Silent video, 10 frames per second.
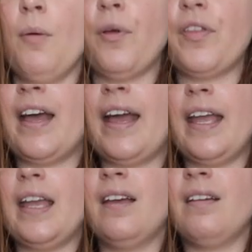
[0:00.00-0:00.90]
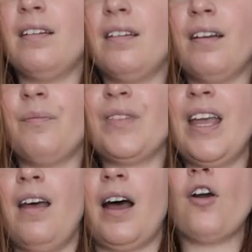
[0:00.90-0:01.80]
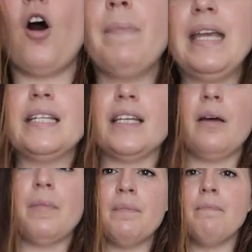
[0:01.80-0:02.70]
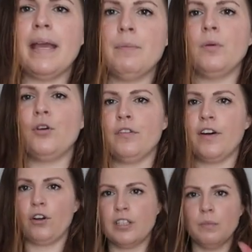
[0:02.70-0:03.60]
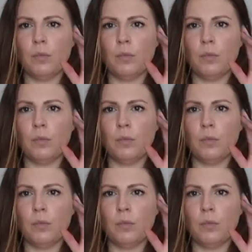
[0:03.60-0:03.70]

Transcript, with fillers: but they, I got a medium and maybe we could have got a